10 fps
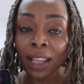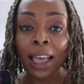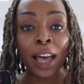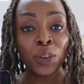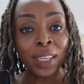
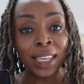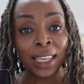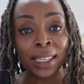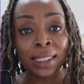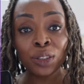and you
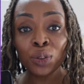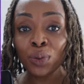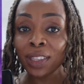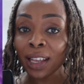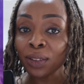eat
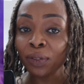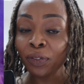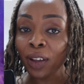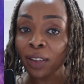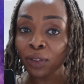
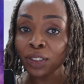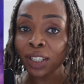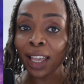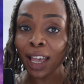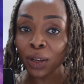
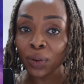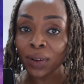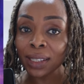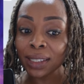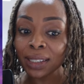2500
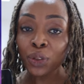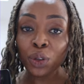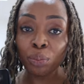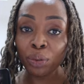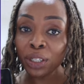calories,
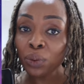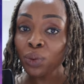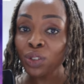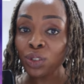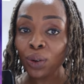your body will
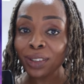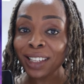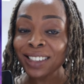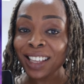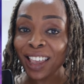store
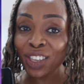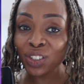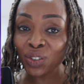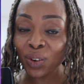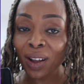that
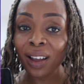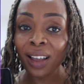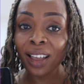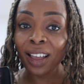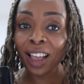extra
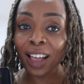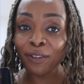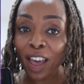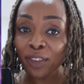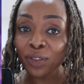
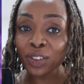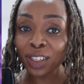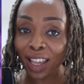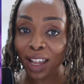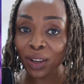
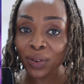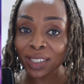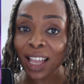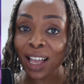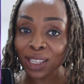500
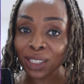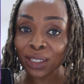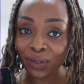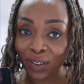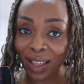calories as
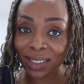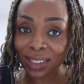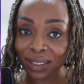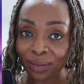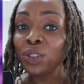fat.
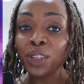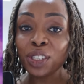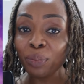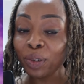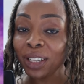So it's
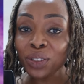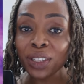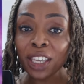important to